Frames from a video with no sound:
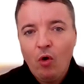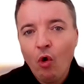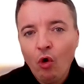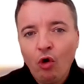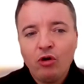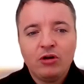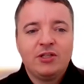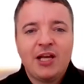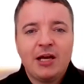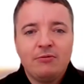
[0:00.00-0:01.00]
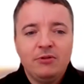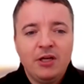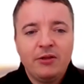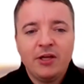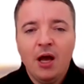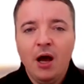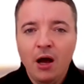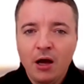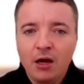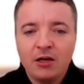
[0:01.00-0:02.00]
or sound and the
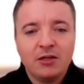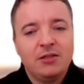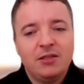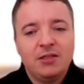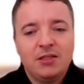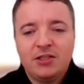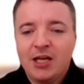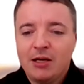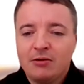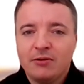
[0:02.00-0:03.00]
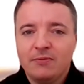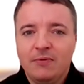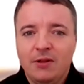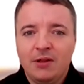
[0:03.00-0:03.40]
sound?